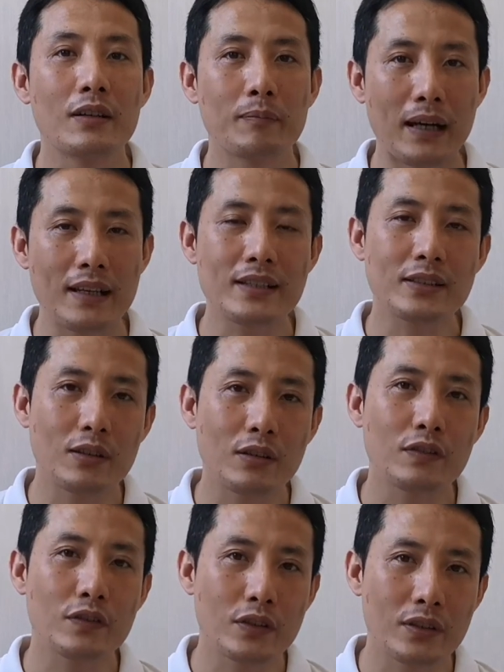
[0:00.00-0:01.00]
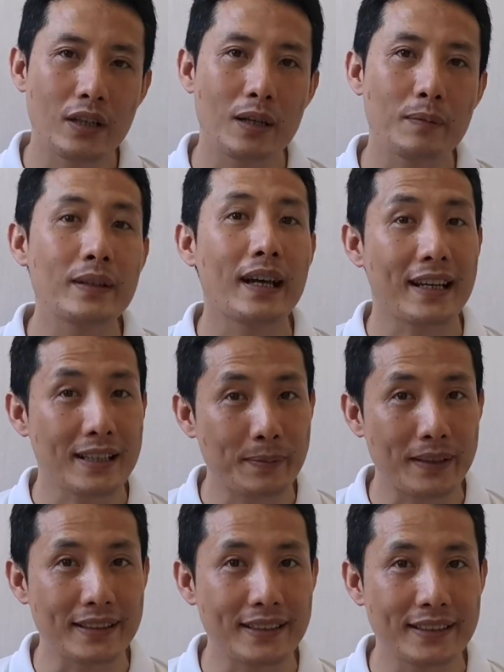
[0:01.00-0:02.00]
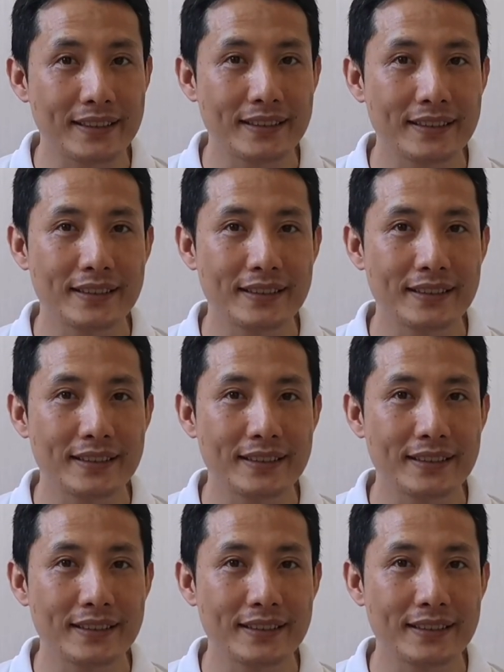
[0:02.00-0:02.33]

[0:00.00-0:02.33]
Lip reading: Balance Core Physiotherapy Experts.